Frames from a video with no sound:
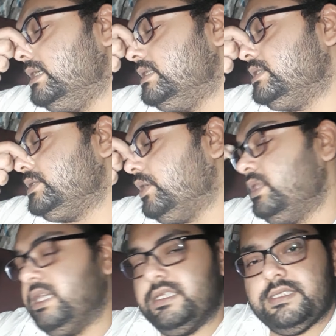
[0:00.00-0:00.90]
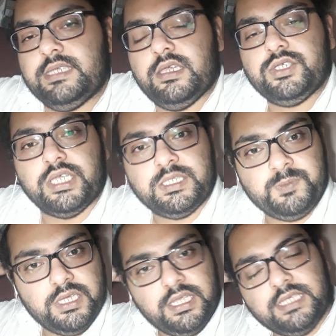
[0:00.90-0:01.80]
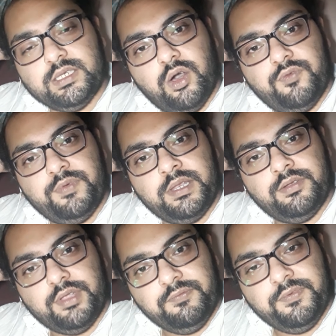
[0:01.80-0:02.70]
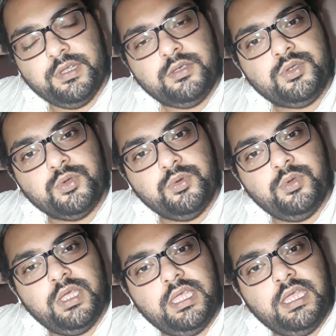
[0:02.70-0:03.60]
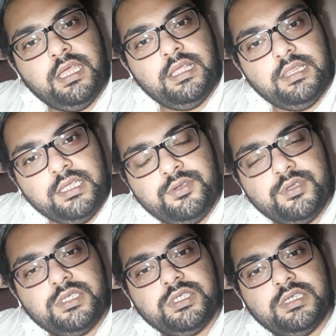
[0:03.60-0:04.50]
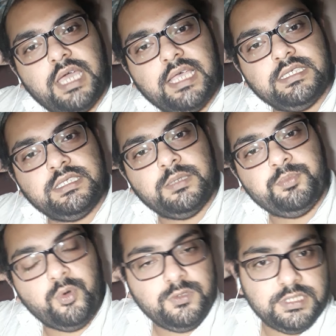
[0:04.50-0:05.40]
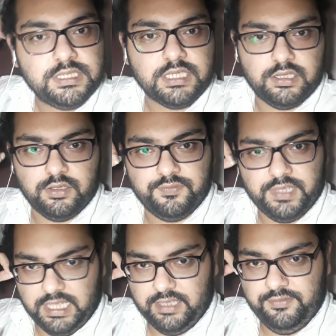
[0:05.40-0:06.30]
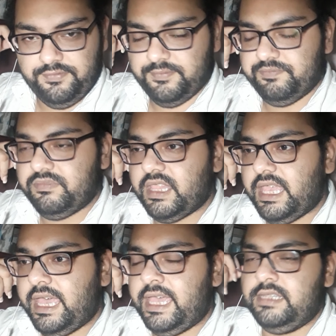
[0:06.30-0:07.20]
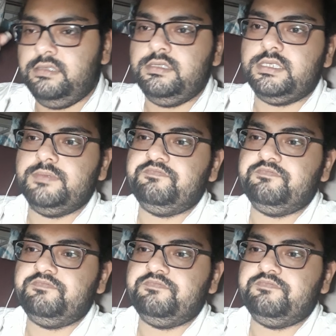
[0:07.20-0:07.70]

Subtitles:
sonnets, Shakespeare has often referred to literature as the pole star of life, and